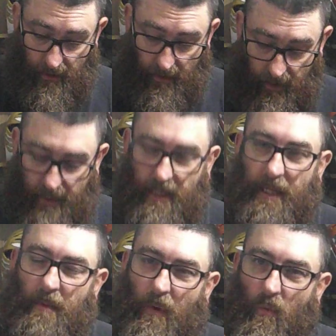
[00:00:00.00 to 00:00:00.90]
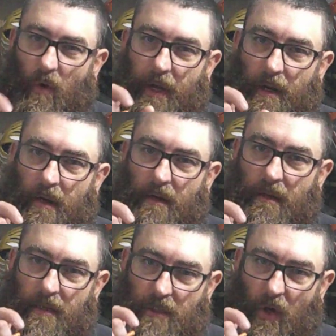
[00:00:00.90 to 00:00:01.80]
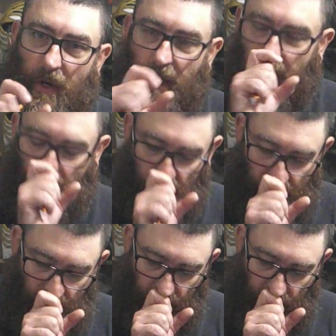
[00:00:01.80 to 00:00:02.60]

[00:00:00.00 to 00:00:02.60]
It's a little bit wider, tiny bit wider.